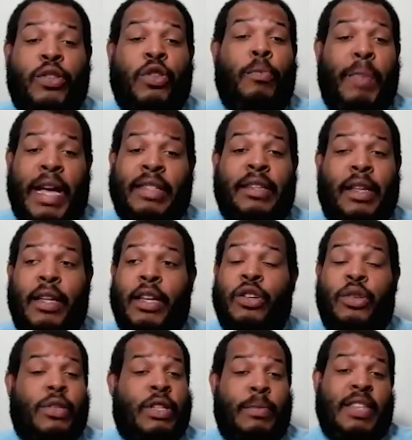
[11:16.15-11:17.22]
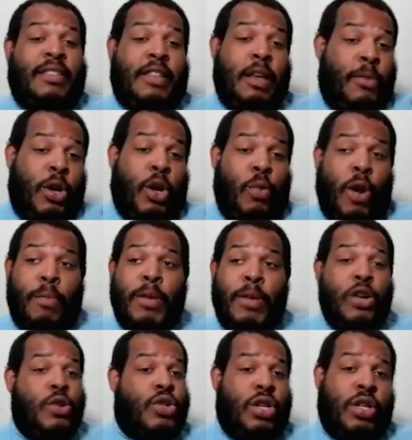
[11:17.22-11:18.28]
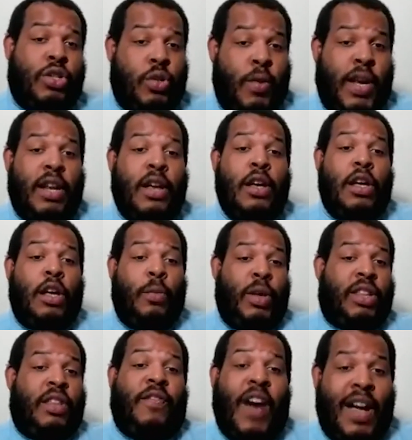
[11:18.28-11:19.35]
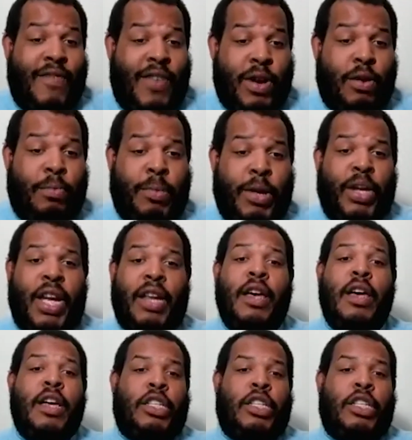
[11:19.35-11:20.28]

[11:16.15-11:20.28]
So basically to do something similar to what Mnuchin is doing with the $500 billion.